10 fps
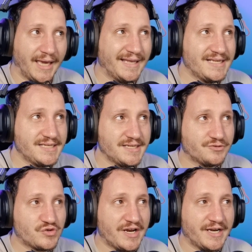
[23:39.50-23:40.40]
And this is a
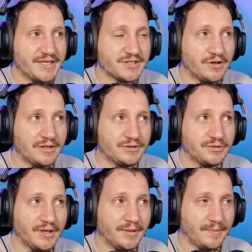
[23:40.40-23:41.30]
trend that
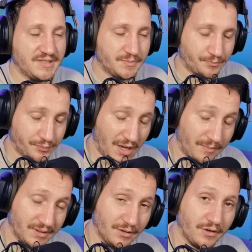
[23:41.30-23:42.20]
is
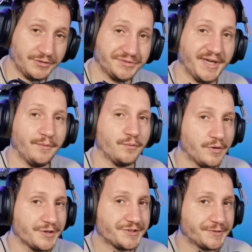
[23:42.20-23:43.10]
probably going to get
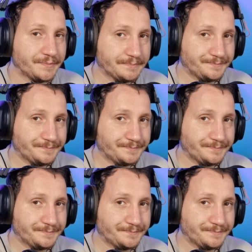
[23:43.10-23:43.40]
worse.